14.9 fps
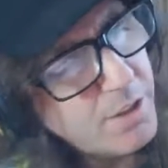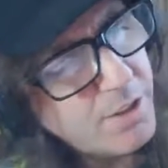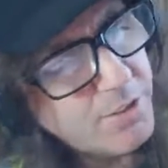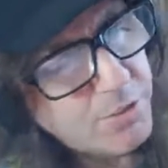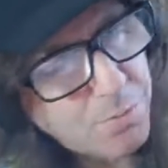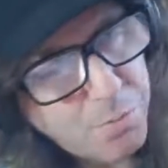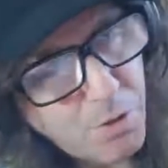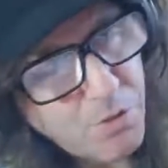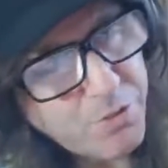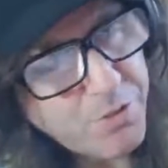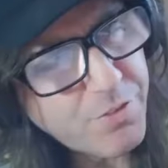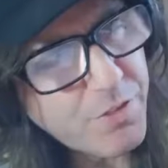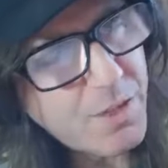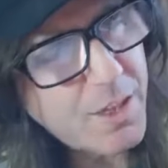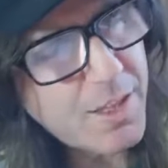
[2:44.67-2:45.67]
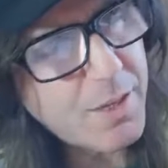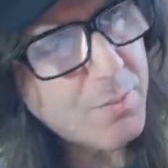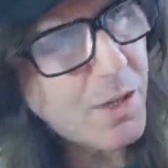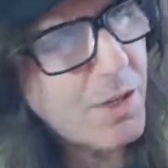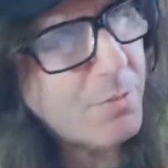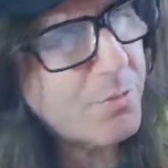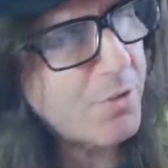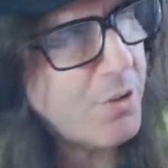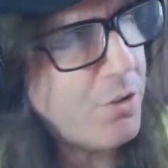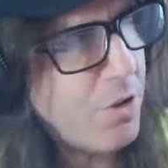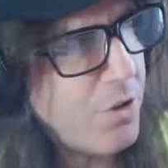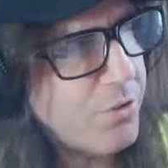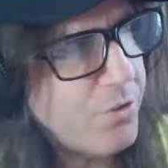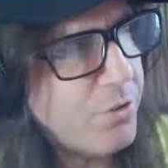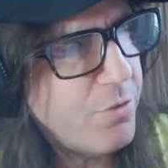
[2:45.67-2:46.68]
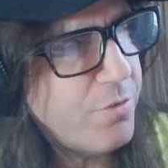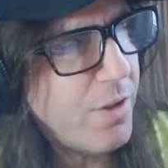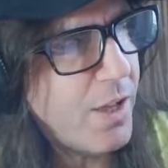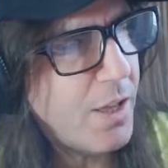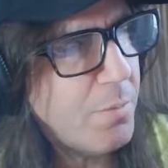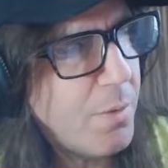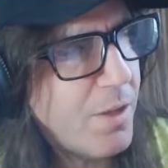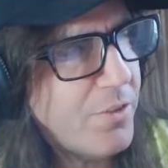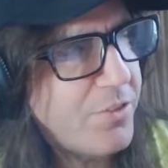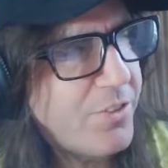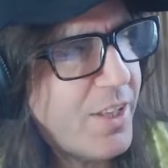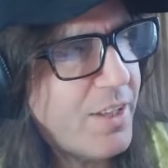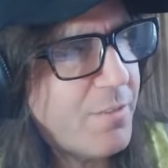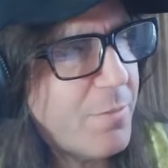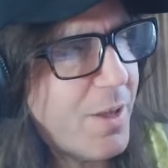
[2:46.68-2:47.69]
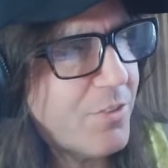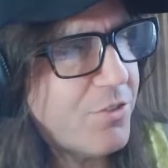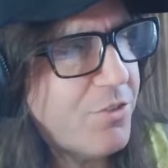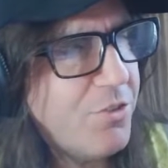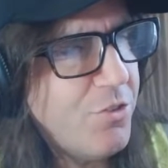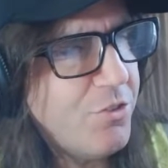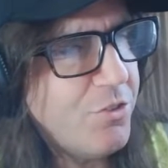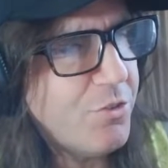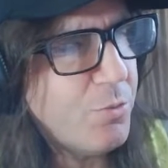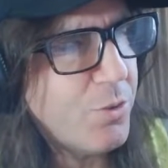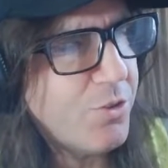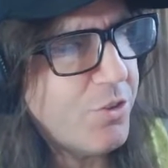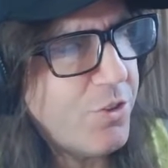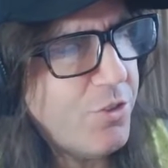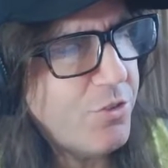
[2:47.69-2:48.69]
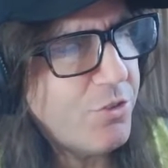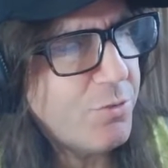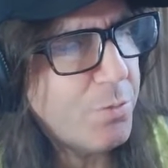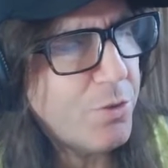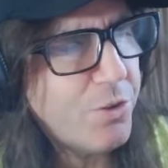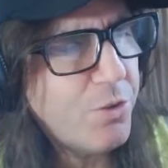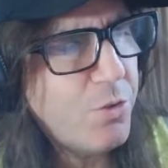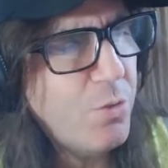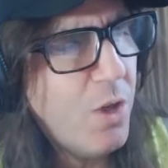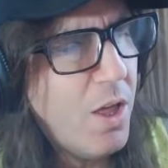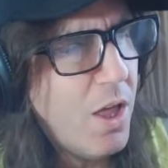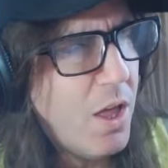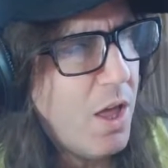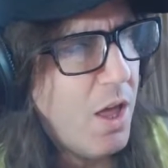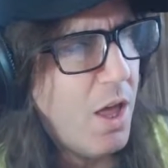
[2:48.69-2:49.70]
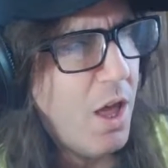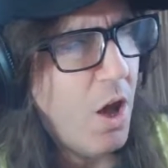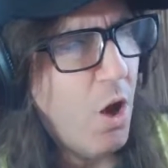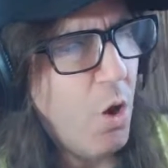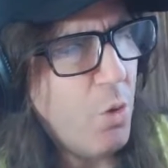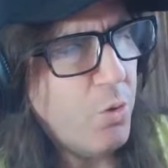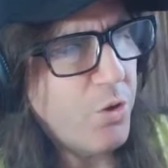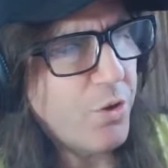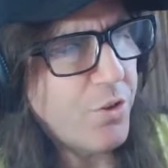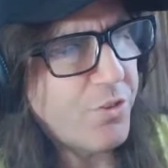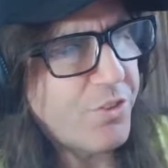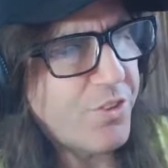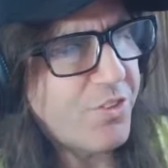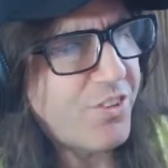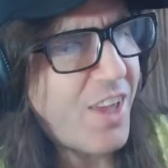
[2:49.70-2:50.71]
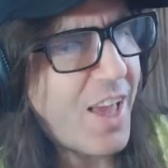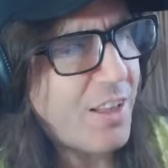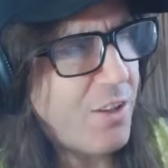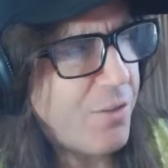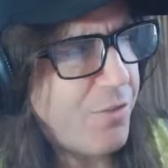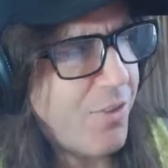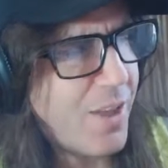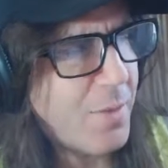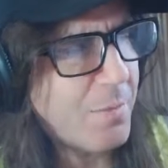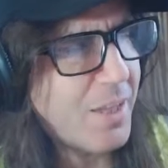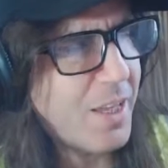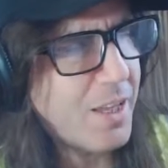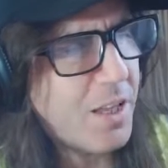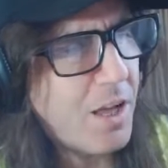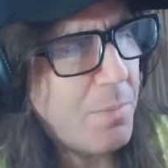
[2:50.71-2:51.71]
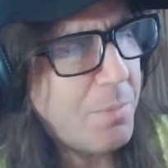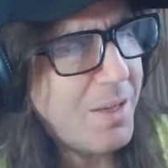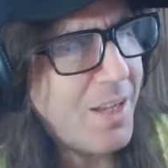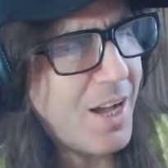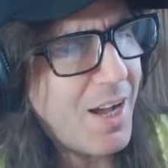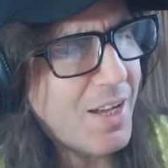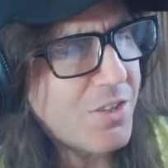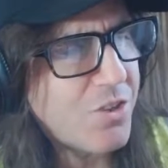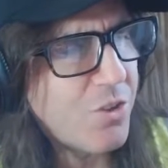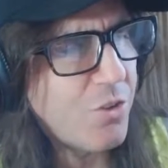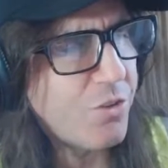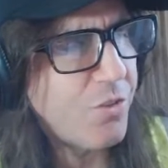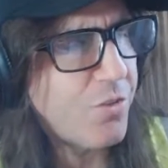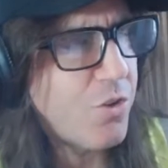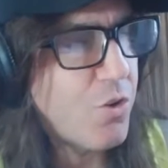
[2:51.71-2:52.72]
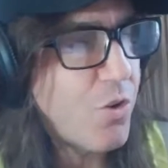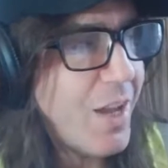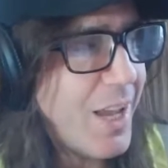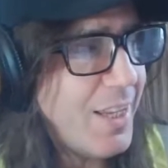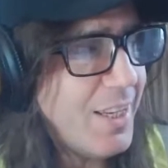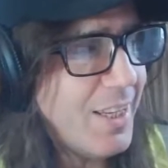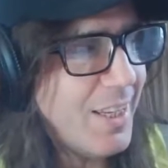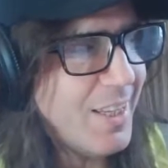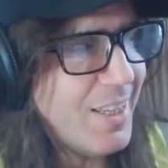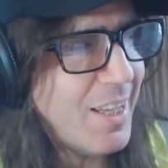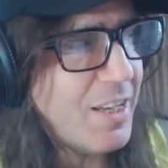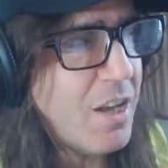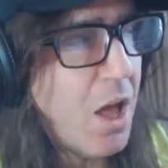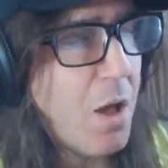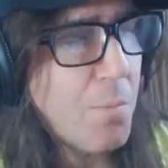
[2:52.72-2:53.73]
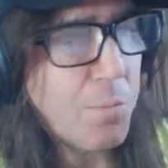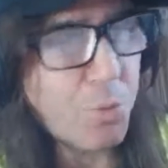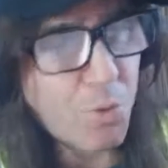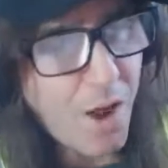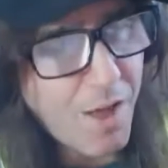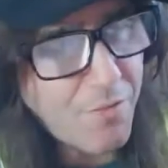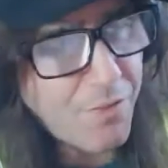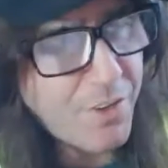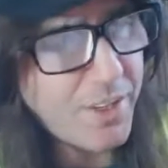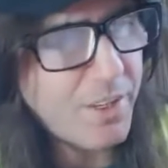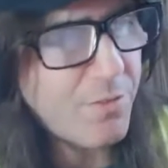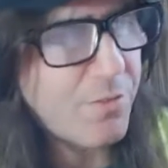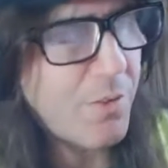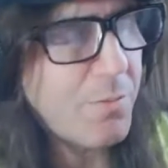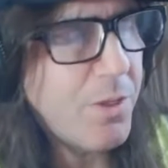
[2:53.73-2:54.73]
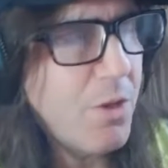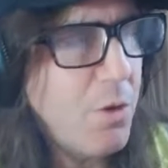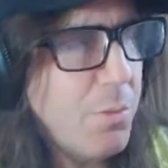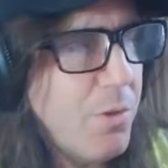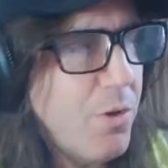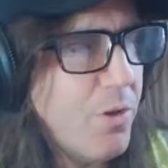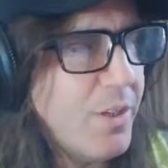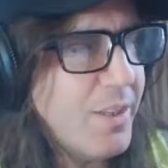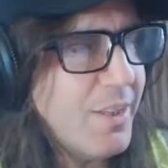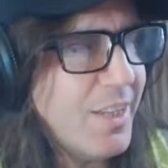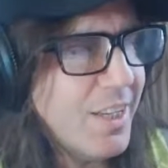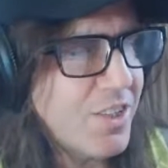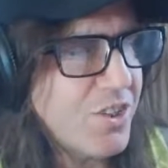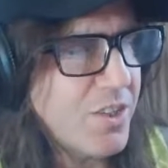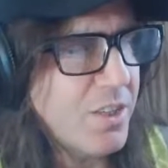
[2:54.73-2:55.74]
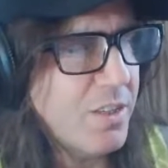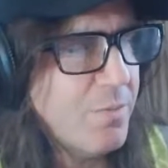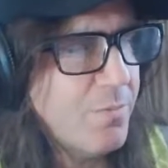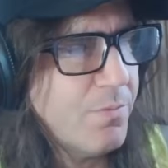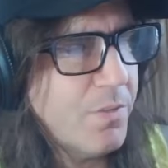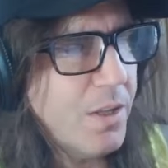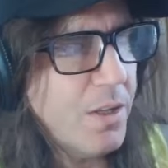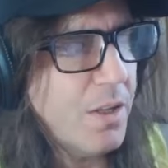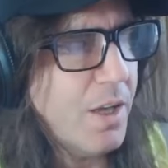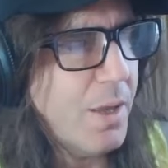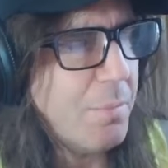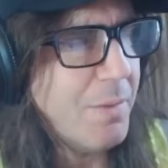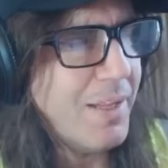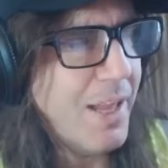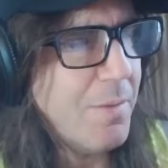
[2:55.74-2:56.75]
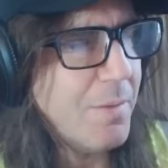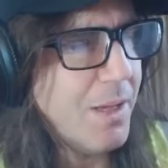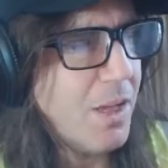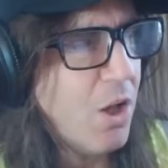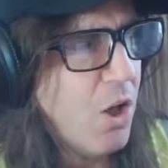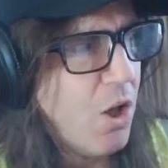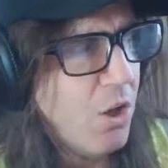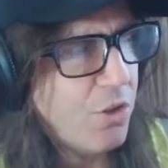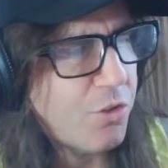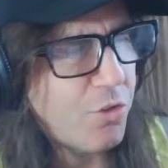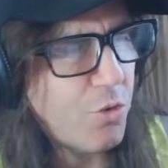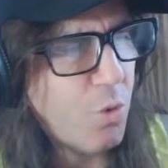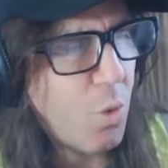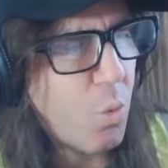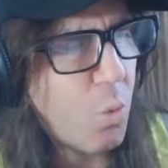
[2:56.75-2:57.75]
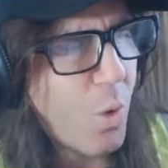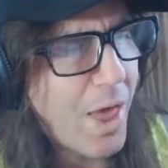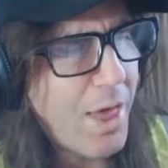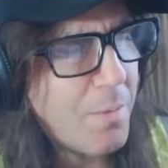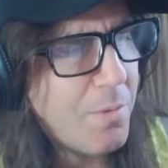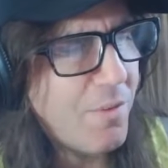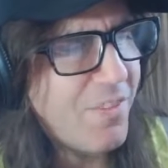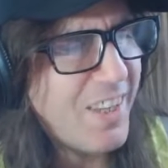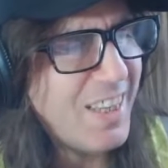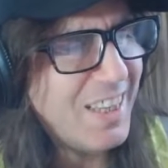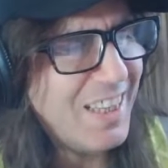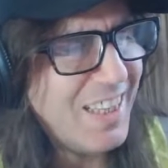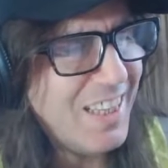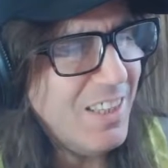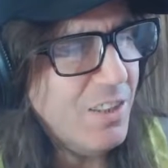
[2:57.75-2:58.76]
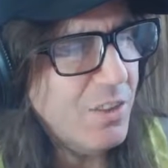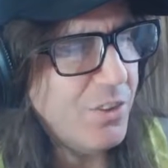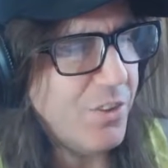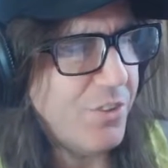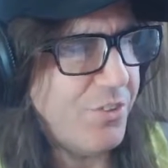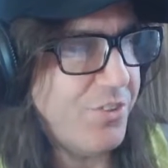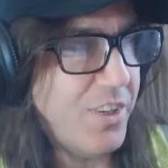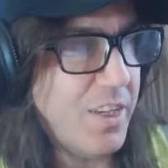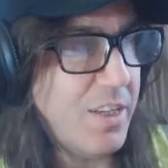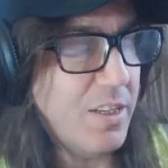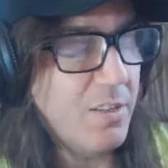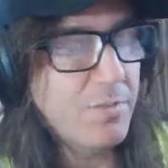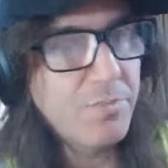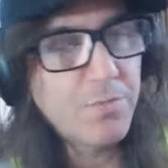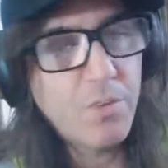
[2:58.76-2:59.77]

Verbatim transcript: The explosive claim comes in a lawsuit filed by the state of Massachusetts, which accuses Purdue owners, the Sackler family, and company honchos of creating and then profiting from the opioid addiction uh, epidemic through a web of illegal deceit.